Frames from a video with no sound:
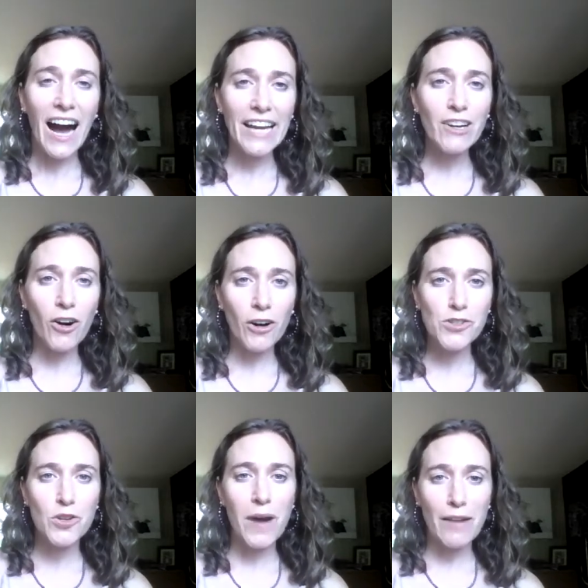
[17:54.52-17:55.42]
I
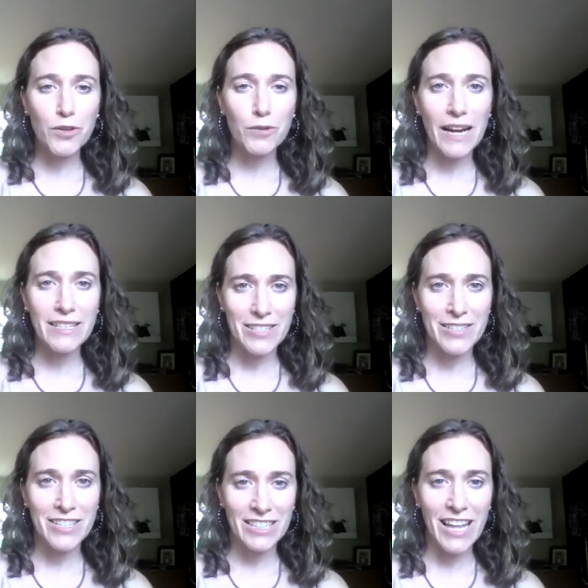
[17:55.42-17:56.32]
also have the right to
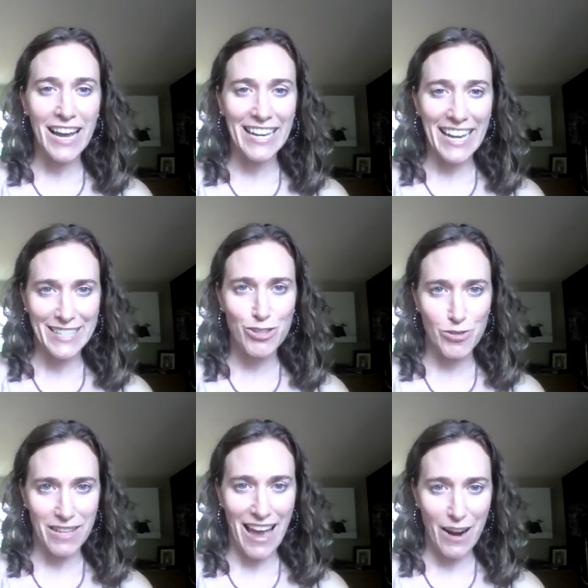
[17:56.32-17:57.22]
decline
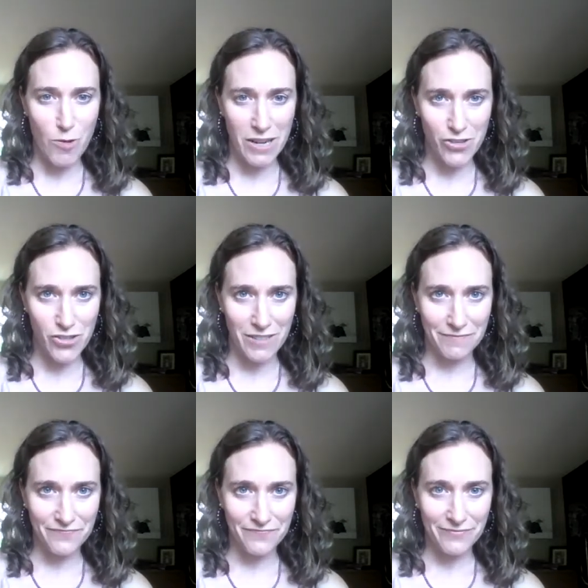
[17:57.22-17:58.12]
answering that question.
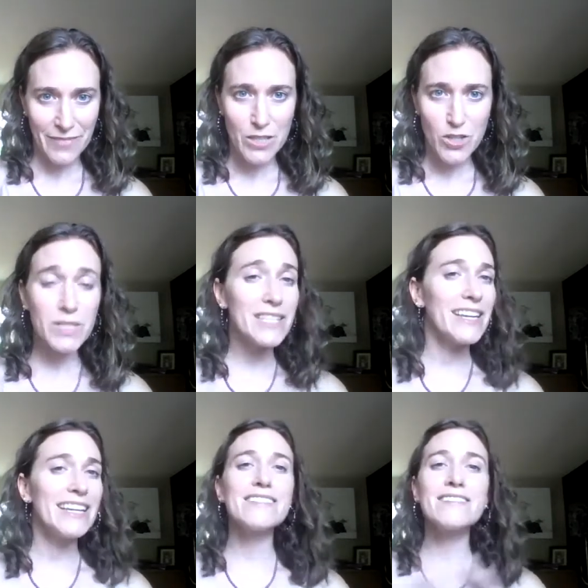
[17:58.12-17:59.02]
So
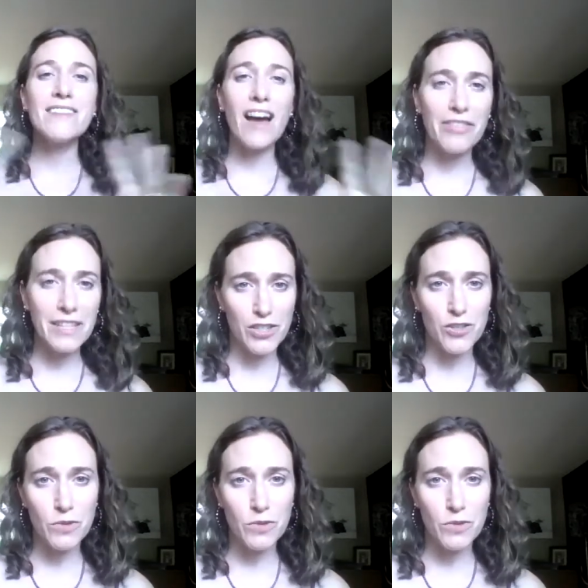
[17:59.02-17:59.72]
it has nothing to do